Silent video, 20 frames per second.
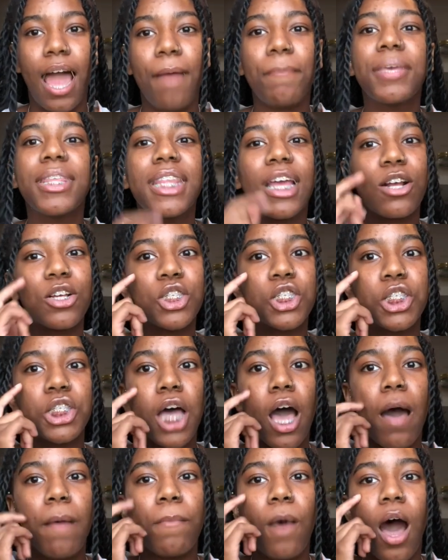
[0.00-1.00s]
I mean, there's
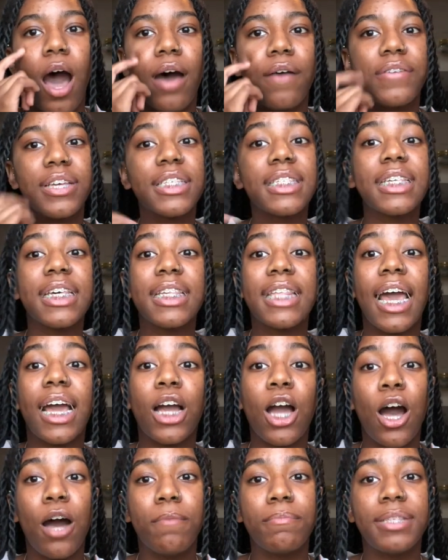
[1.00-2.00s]
some obviously that
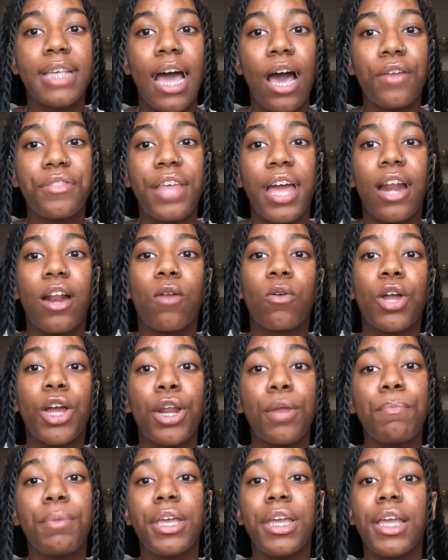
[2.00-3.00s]
comes out that are
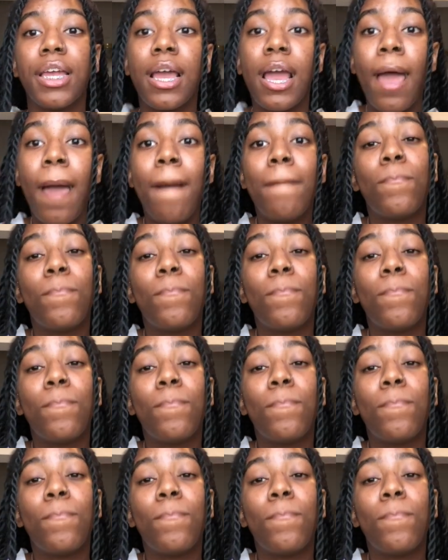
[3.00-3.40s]
going to be